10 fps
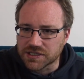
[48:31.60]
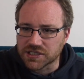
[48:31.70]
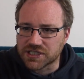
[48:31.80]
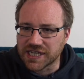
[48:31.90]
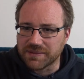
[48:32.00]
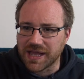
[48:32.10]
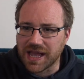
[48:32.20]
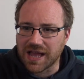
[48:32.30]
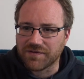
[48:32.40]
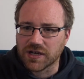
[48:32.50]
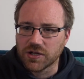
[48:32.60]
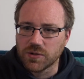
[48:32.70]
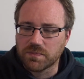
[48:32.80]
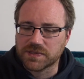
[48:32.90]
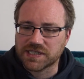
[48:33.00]
your cinema have a
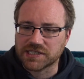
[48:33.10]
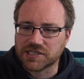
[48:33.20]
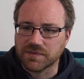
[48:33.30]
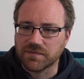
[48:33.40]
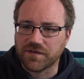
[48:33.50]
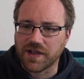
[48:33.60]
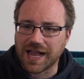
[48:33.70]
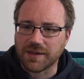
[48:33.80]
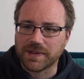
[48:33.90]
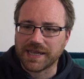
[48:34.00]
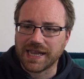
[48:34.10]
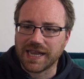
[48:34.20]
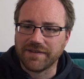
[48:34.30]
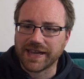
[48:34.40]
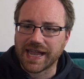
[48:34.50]
loop system for helping
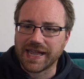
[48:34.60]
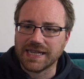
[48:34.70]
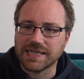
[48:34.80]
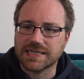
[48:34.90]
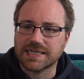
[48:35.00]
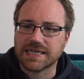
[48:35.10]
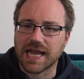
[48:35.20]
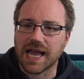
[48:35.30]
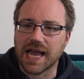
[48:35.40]
hearing aids?